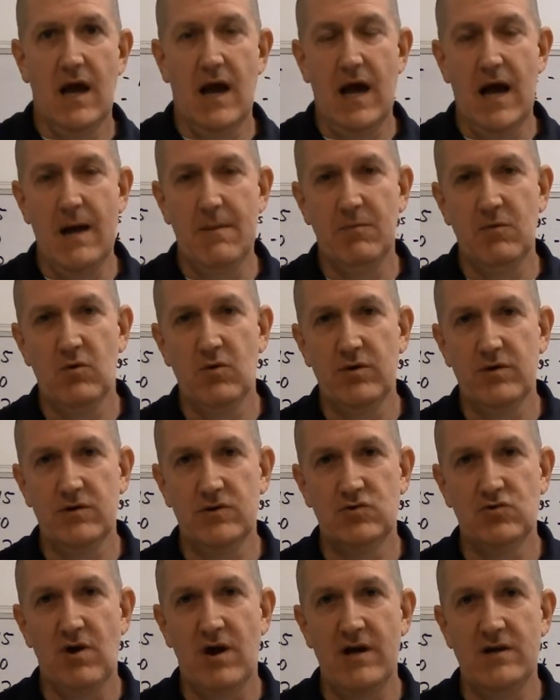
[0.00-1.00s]
I'm going
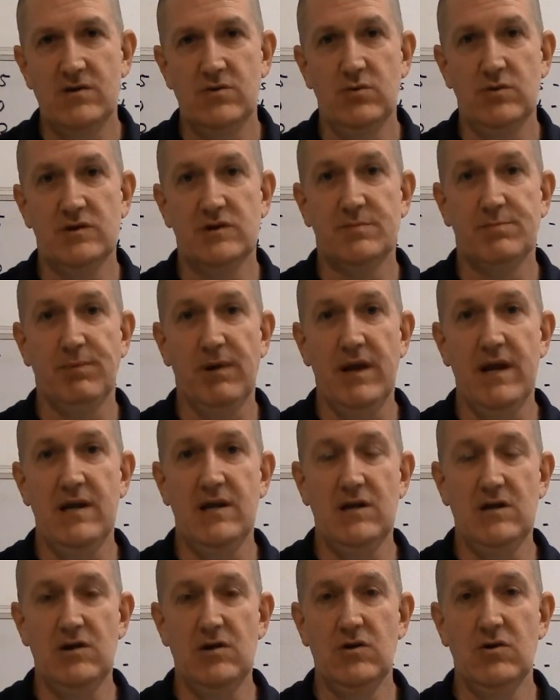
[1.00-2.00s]
to try to
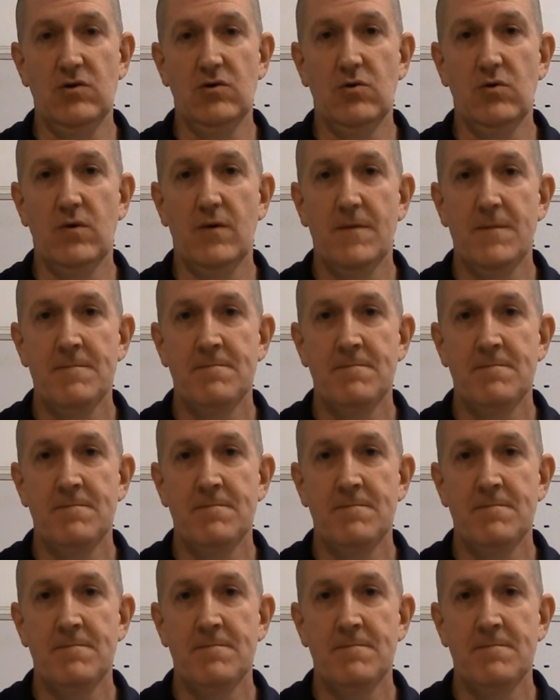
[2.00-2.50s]
explain to you